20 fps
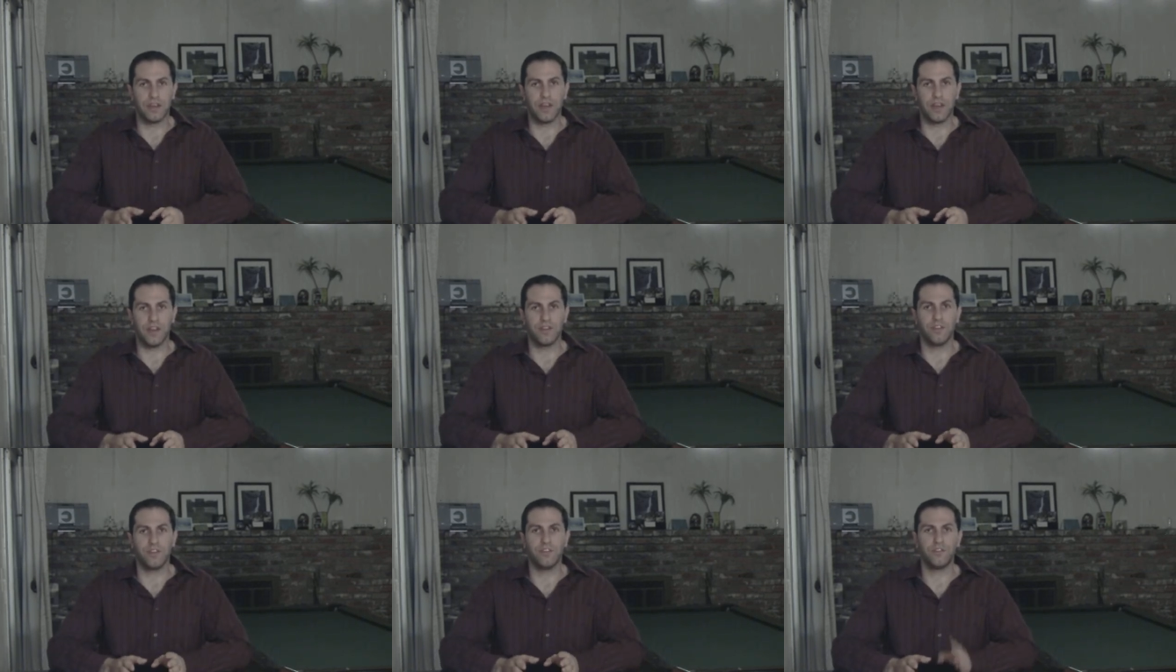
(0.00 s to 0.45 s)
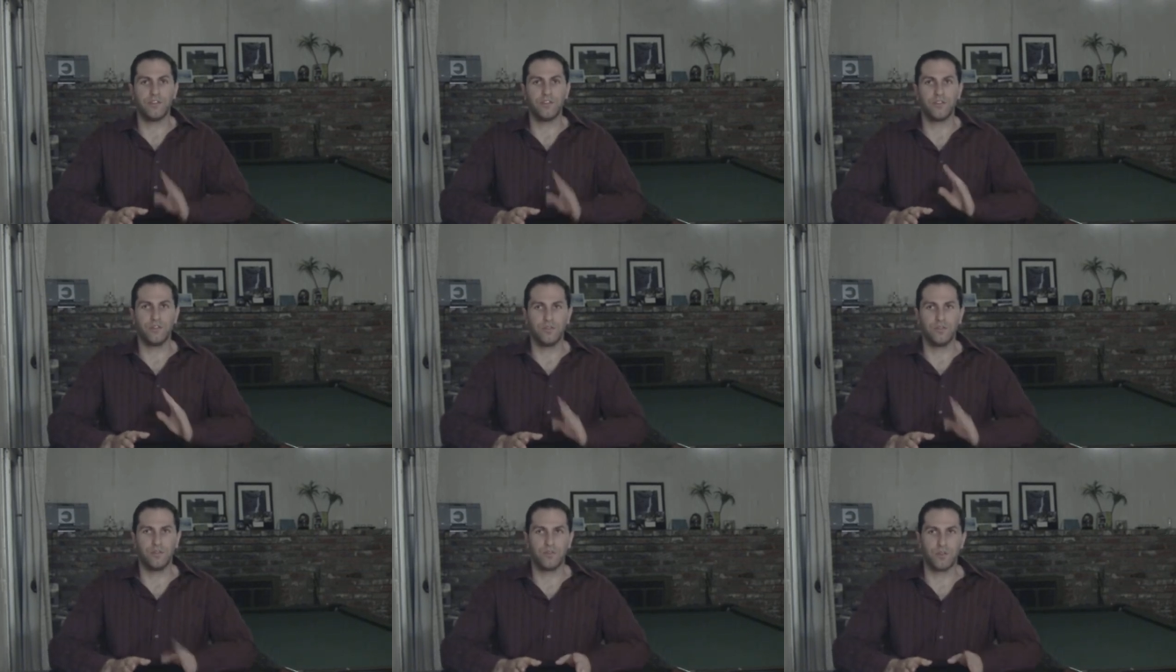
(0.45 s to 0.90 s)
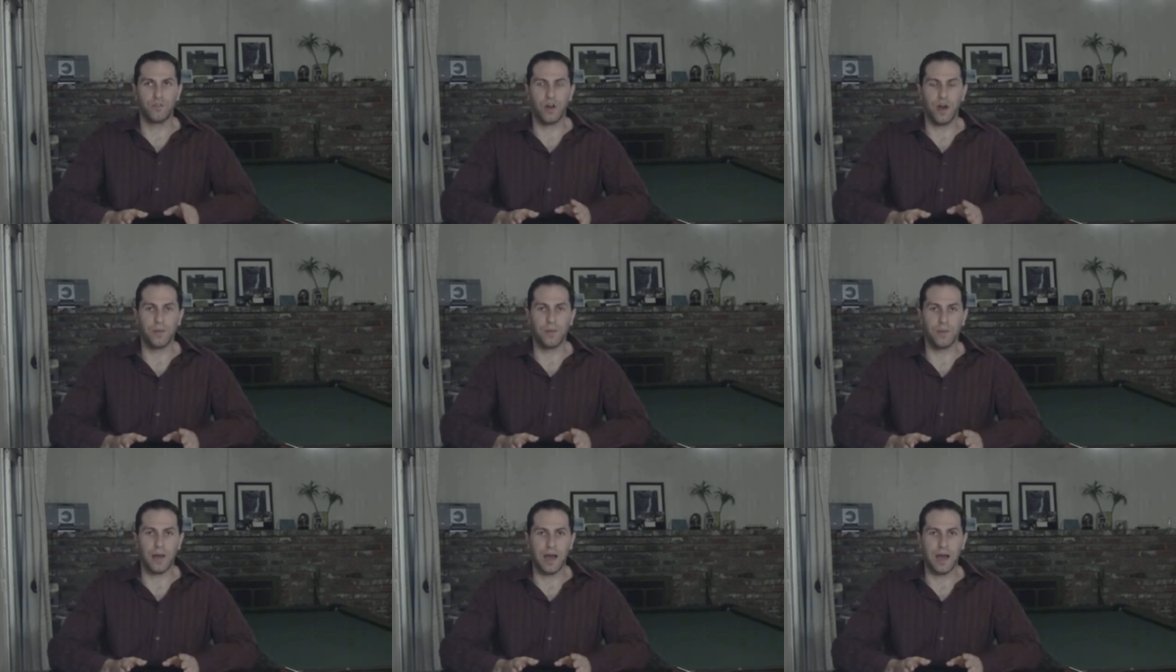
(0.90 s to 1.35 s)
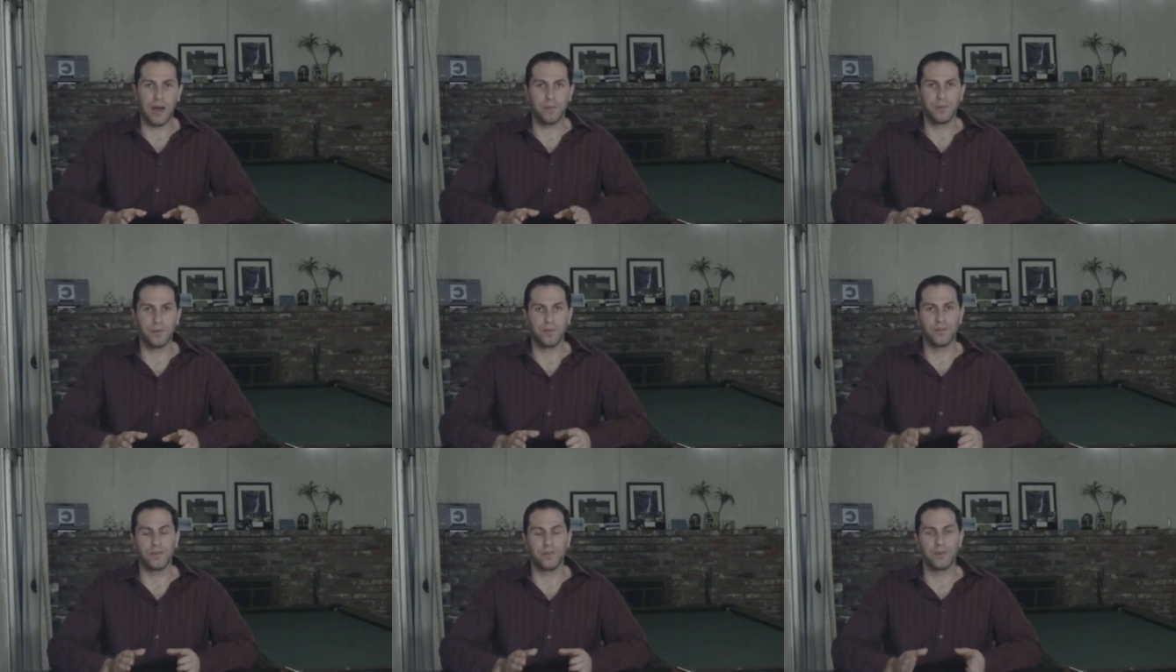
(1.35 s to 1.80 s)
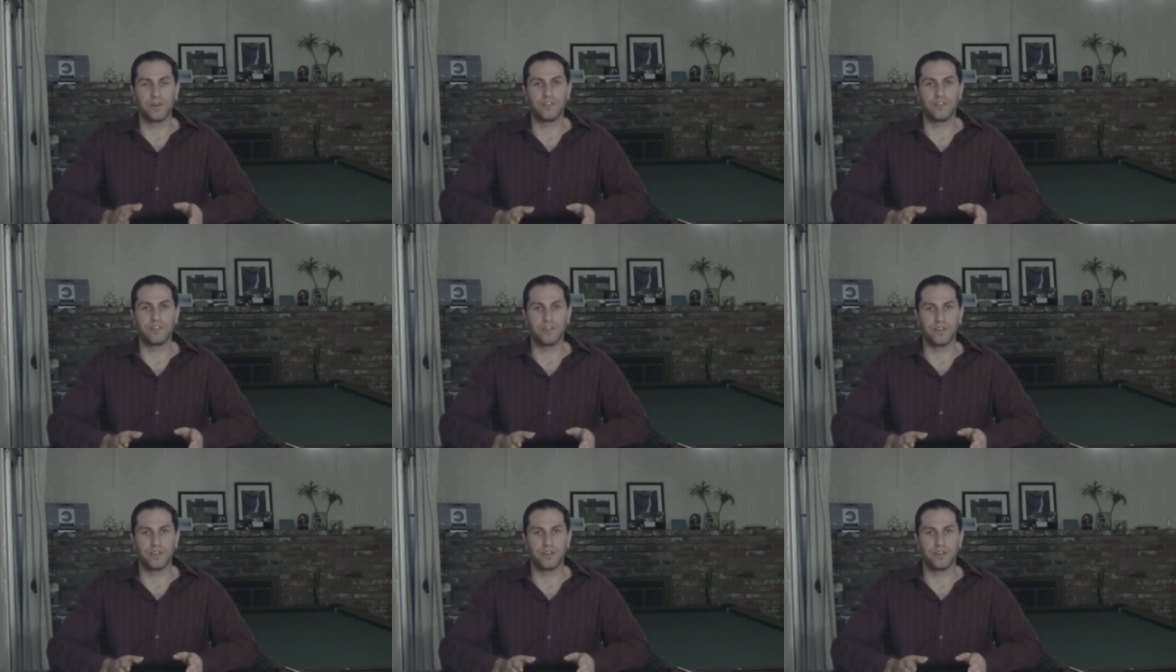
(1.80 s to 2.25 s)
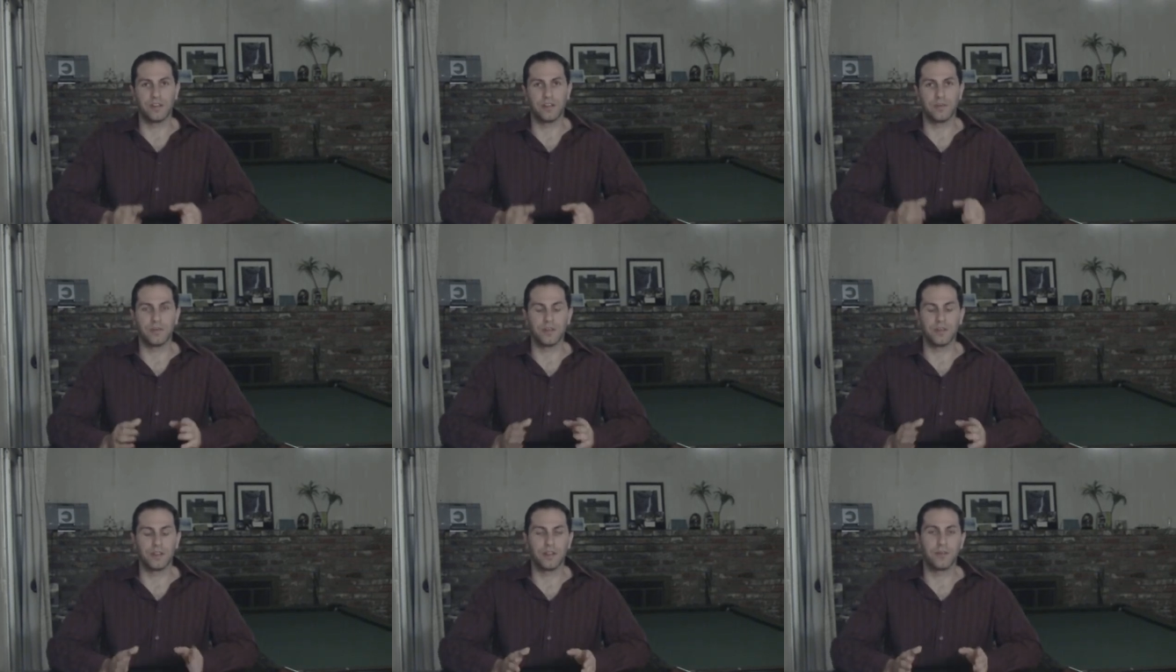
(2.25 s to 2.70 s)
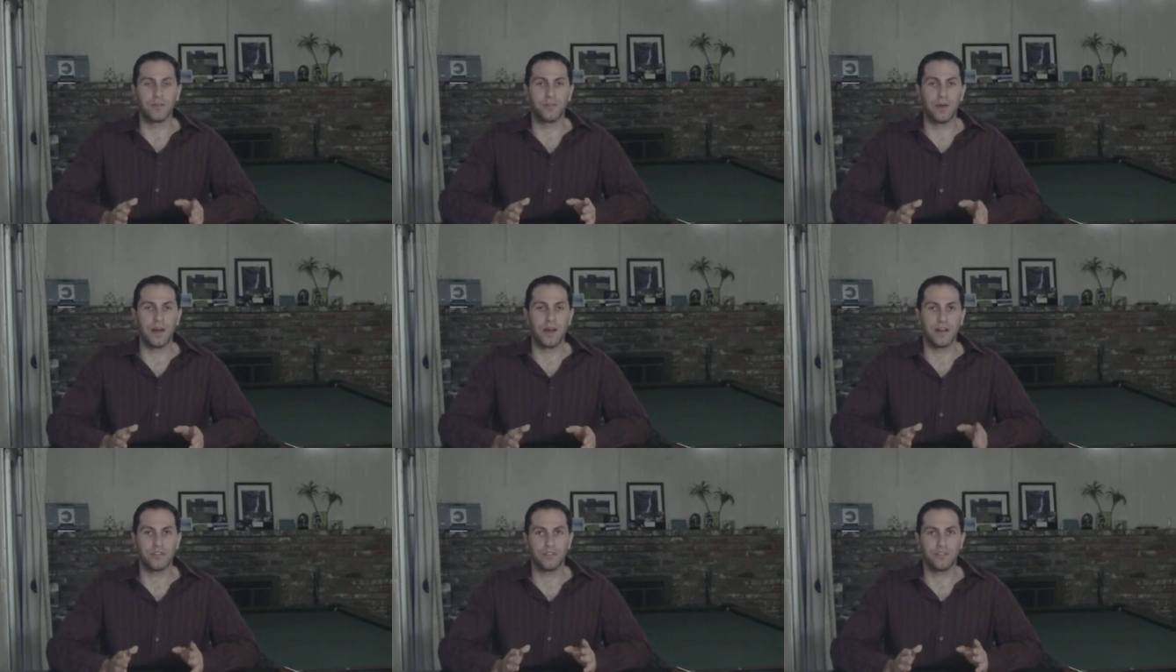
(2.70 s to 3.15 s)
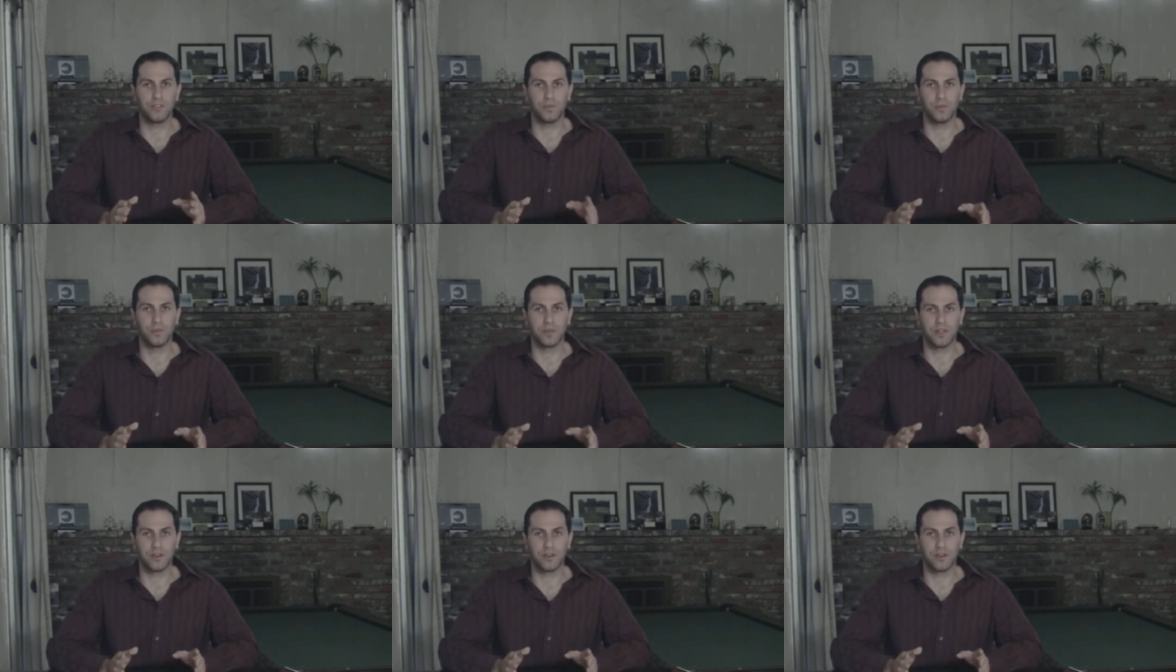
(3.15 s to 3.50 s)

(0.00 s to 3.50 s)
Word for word: and this drop happened recently, within the past